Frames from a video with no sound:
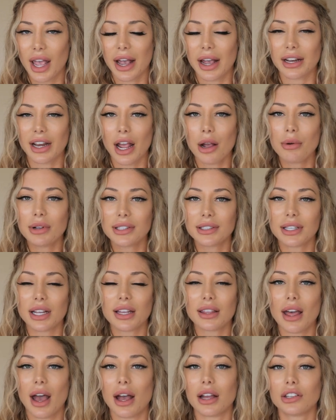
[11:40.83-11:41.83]
And I would
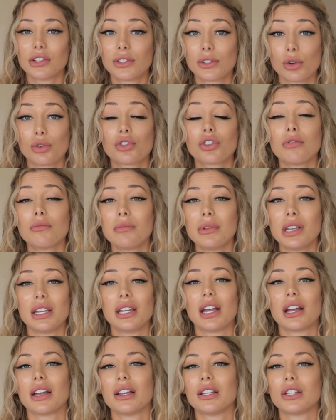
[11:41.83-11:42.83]
say that social
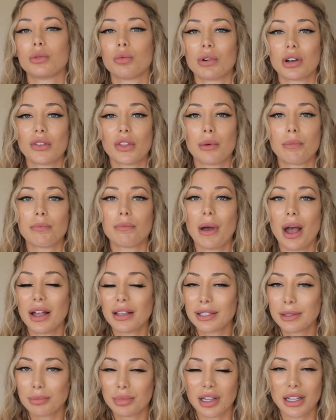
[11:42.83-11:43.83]
media is one of the
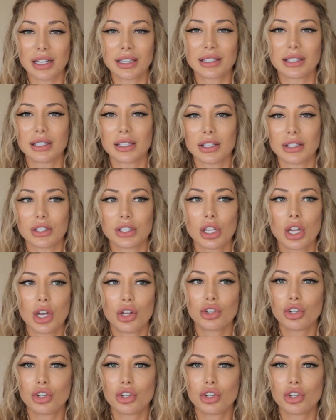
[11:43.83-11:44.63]
best places